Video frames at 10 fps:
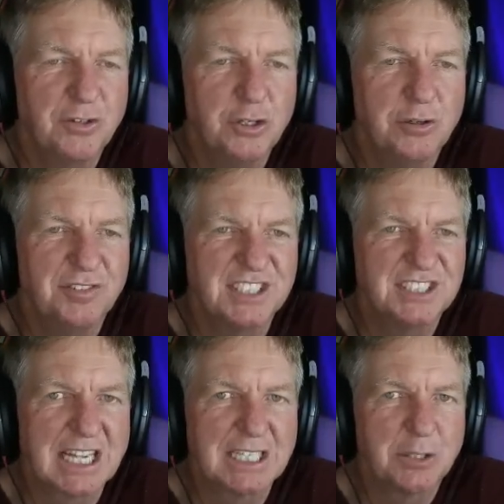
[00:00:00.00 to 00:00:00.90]
view of
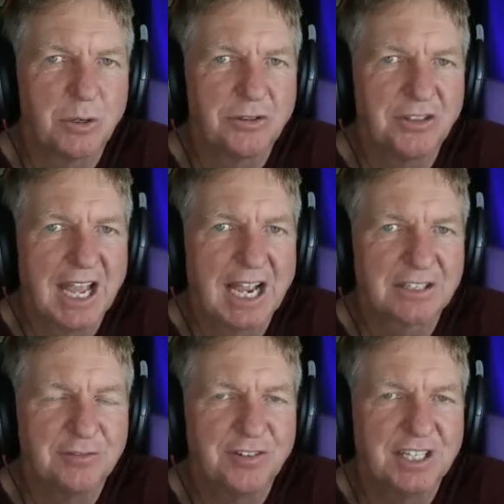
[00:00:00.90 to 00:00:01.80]
exactly where the
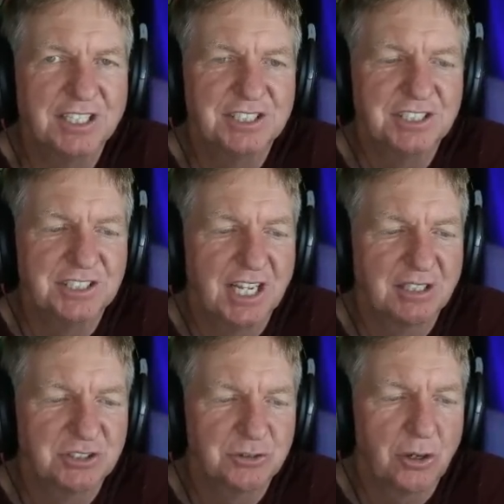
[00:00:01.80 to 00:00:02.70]
active phase is and how
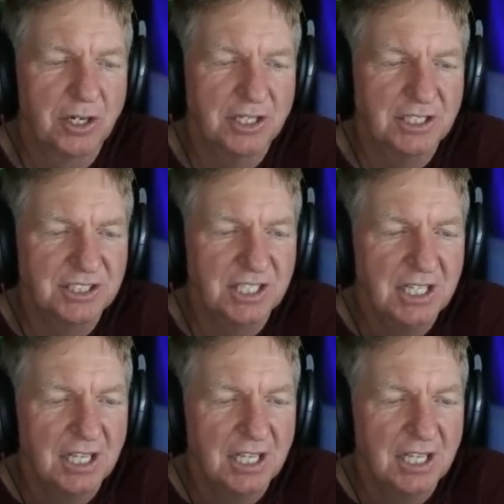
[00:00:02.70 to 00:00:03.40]
strong it is.